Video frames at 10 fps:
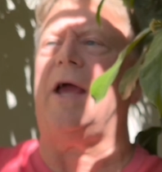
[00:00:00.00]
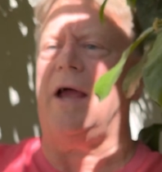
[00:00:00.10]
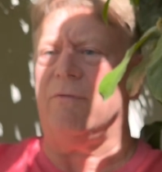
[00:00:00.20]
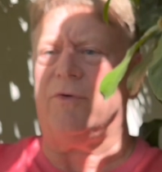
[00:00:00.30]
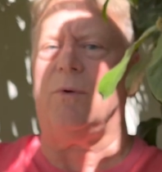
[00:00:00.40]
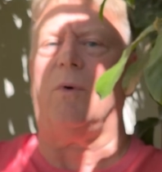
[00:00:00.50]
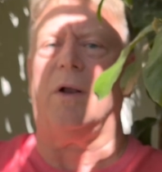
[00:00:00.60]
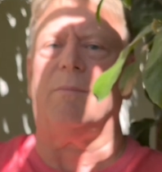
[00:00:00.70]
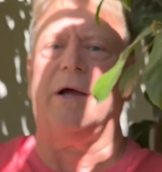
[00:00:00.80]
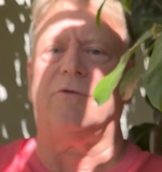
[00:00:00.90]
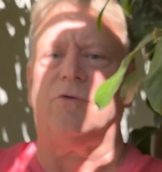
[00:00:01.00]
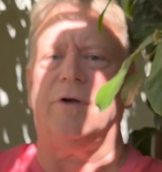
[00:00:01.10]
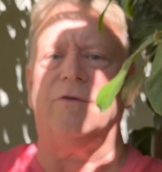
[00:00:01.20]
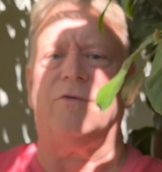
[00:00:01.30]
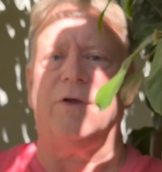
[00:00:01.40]
every one of my
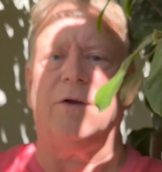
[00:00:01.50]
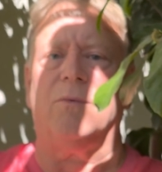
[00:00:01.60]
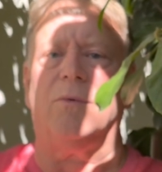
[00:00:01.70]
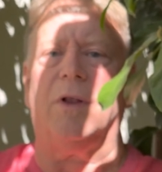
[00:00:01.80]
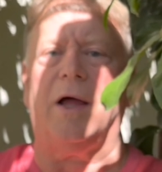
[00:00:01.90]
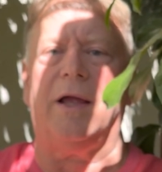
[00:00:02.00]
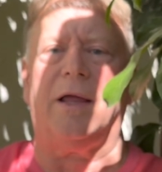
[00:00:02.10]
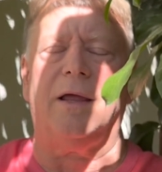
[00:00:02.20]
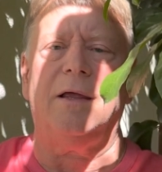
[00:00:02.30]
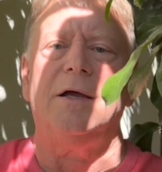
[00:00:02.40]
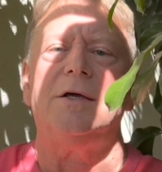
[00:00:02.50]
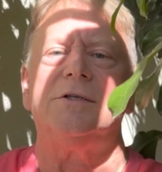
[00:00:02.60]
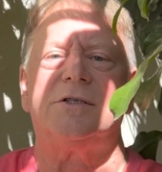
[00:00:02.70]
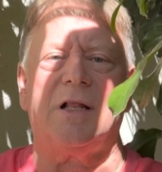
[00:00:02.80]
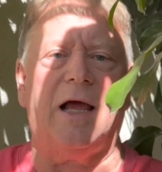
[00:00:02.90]
trees that like
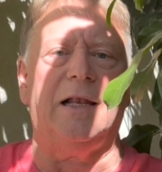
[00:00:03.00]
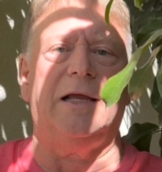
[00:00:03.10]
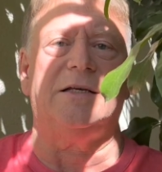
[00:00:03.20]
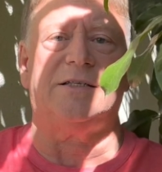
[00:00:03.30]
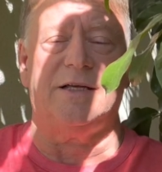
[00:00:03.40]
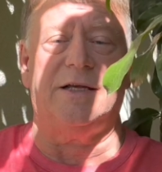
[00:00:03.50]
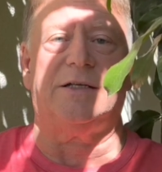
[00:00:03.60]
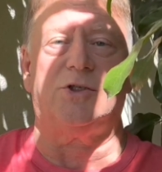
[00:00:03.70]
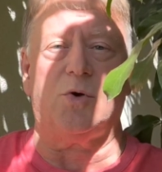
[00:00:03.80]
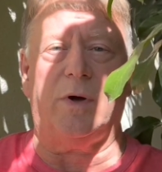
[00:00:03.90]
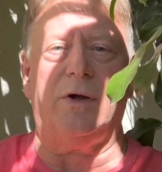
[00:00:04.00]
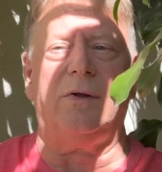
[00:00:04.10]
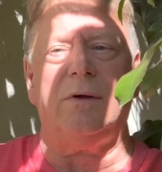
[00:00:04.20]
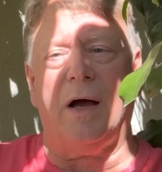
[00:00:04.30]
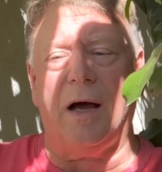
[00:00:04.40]
slightly acidic
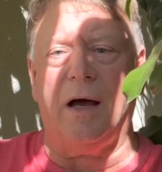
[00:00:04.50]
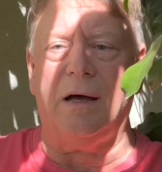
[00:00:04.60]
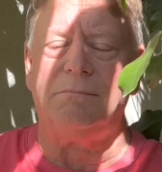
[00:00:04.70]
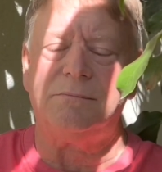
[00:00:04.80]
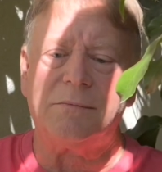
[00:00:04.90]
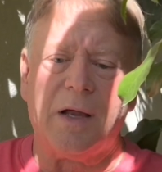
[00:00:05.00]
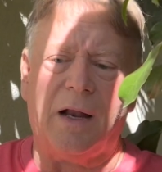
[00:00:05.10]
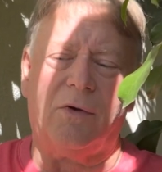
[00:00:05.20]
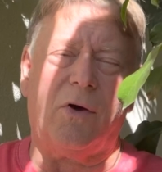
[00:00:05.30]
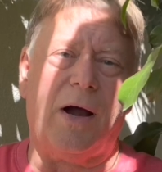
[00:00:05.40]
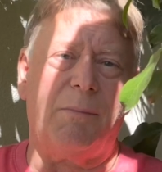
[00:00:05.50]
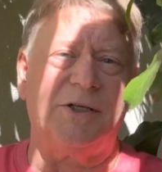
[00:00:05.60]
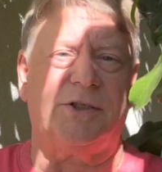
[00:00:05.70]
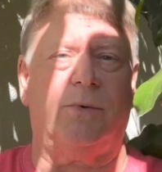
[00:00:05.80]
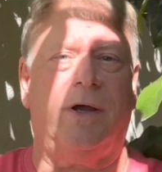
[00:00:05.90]
soil. I don't know how
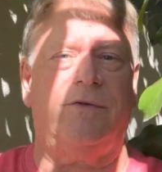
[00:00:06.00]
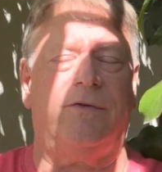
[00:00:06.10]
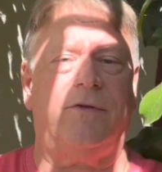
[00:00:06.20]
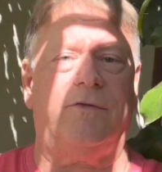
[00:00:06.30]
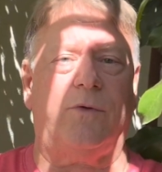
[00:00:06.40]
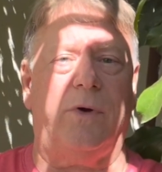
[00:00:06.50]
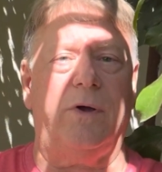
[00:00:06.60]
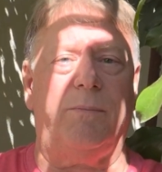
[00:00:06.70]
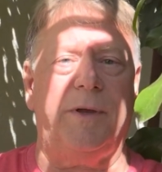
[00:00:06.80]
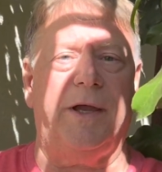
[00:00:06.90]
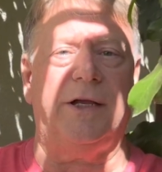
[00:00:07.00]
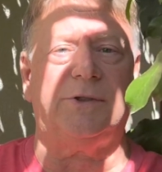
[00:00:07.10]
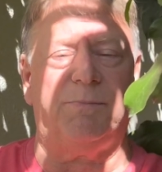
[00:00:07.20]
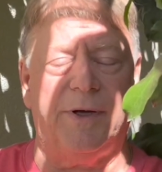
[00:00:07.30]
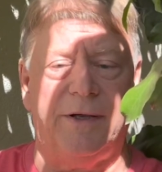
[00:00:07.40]
much it raises the soil
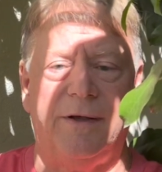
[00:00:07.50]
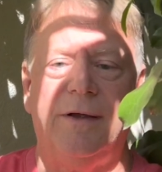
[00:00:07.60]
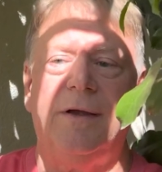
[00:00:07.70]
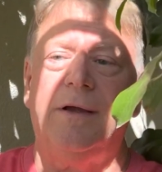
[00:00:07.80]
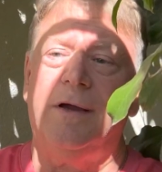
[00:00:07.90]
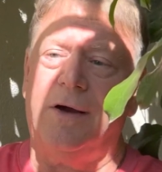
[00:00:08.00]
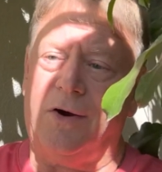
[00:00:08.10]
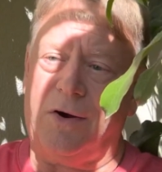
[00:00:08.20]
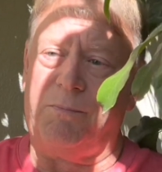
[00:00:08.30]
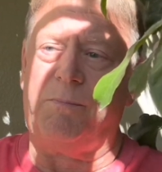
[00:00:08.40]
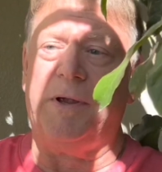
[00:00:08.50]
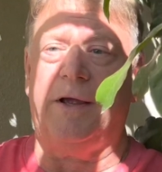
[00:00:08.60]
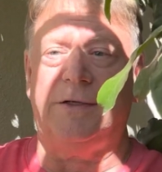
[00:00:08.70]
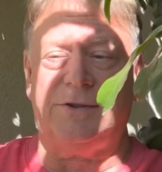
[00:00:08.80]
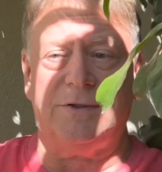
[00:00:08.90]
pH, but our
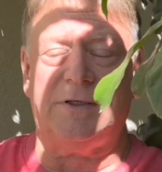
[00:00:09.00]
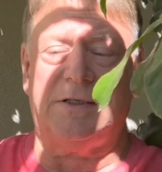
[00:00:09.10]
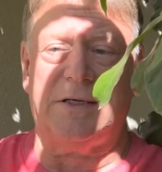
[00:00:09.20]
pH, as I